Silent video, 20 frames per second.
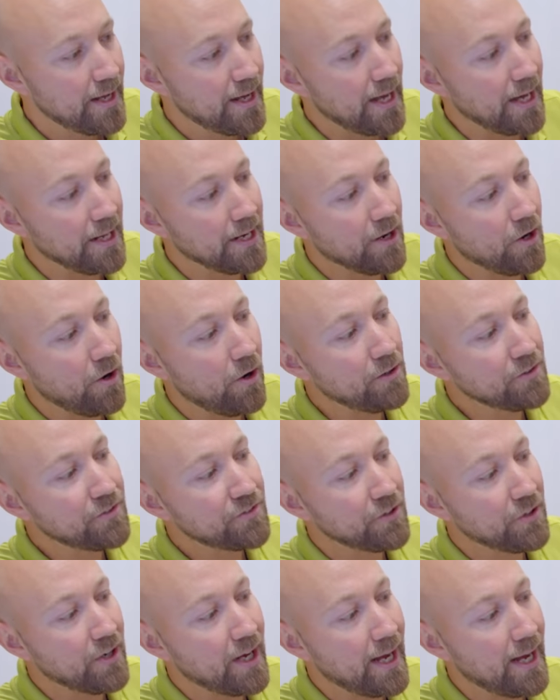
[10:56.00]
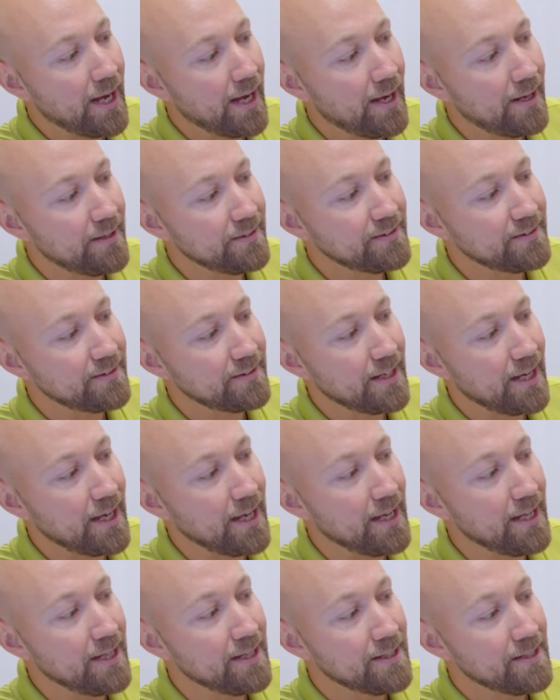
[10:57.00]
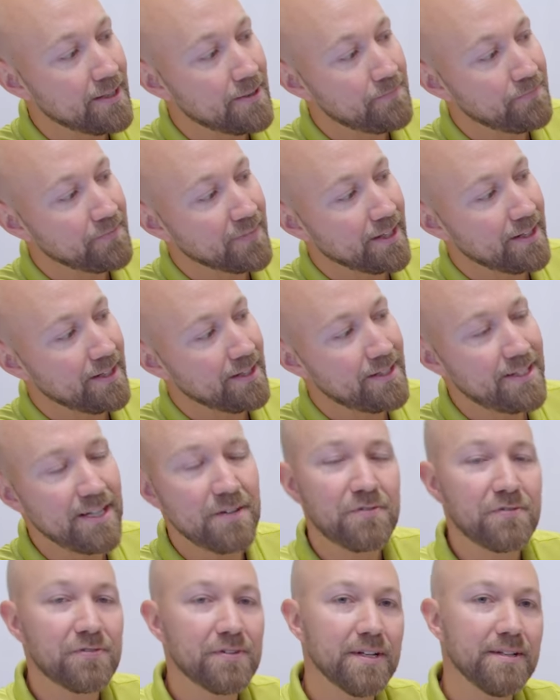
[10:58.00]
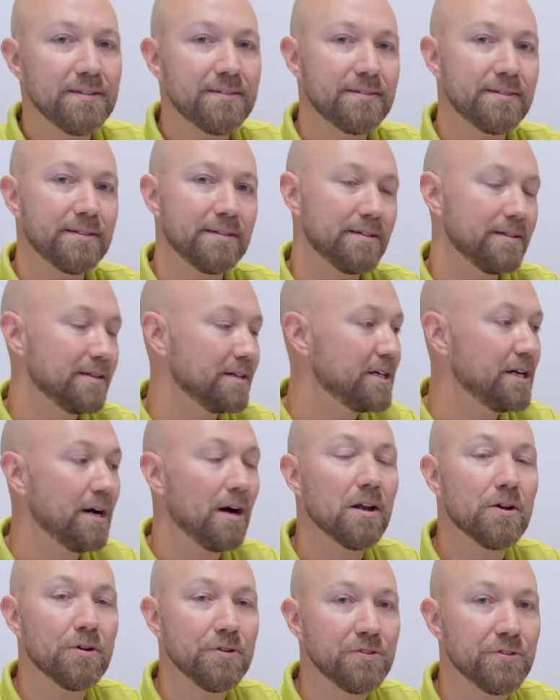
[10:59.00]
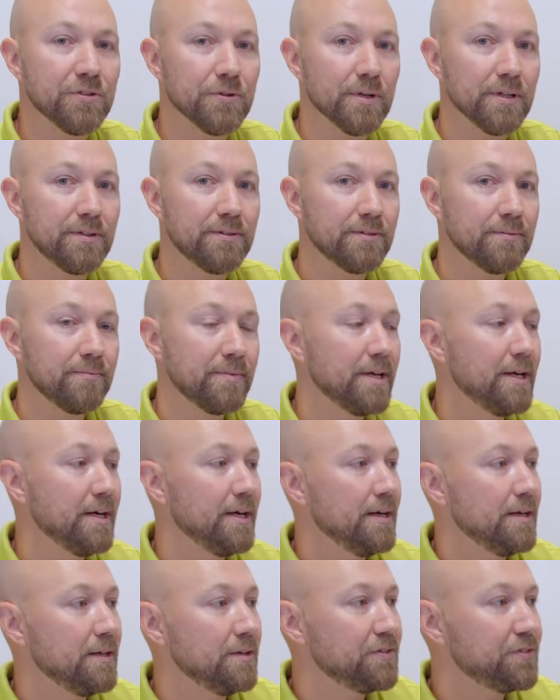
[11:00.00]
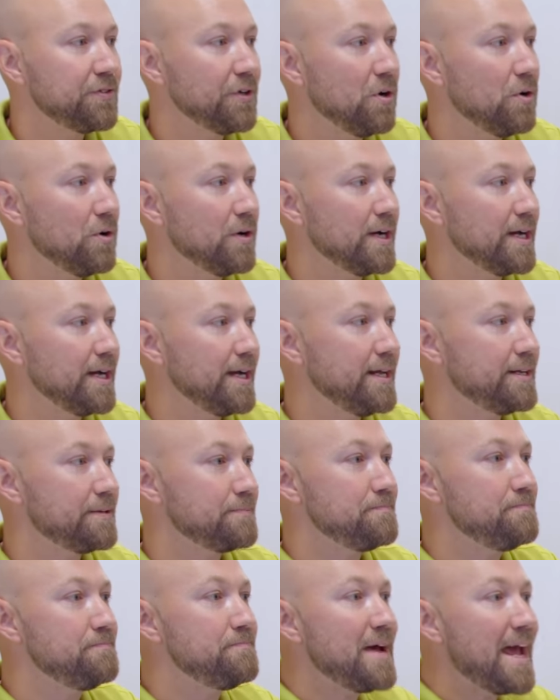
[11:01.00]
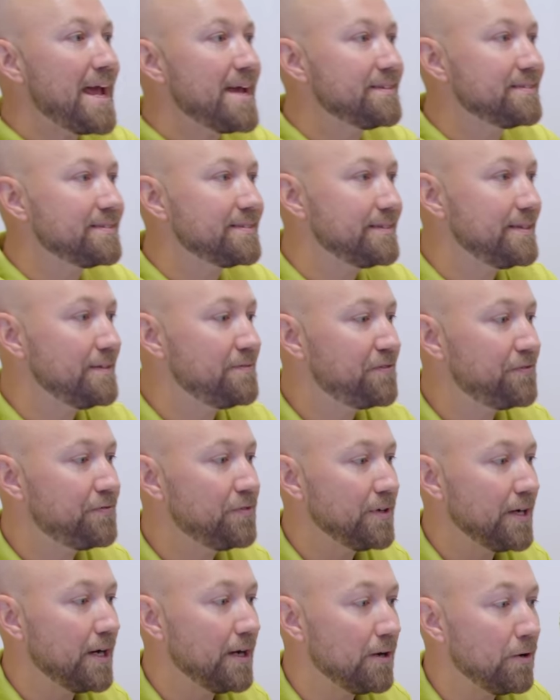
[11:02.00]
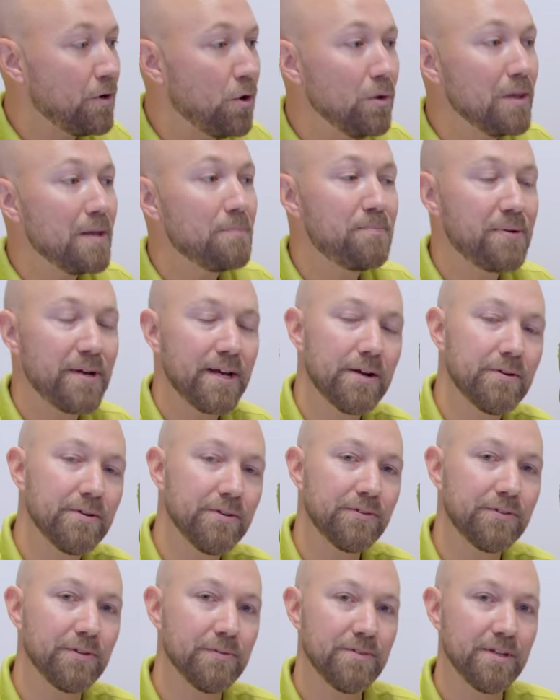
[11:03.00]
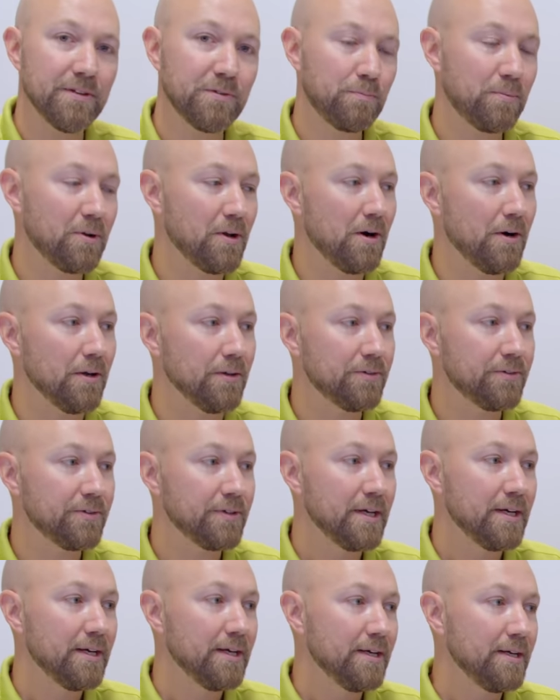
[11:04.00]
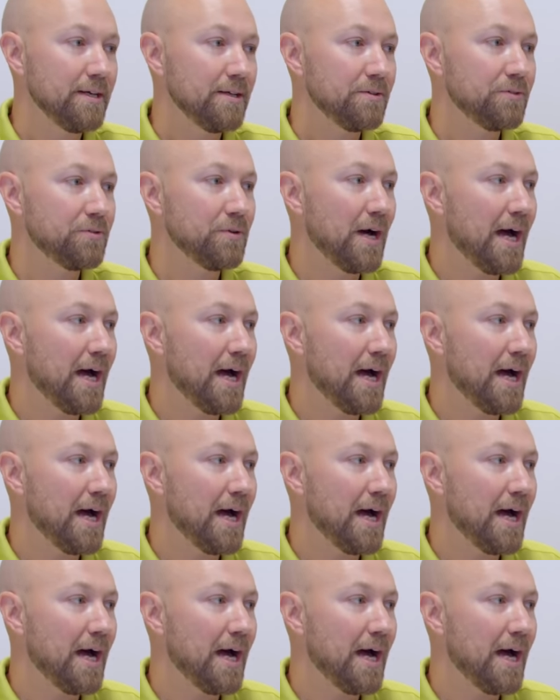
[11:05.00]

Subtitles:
And it also has a different color to it. So it makes the whole appearance of this plant to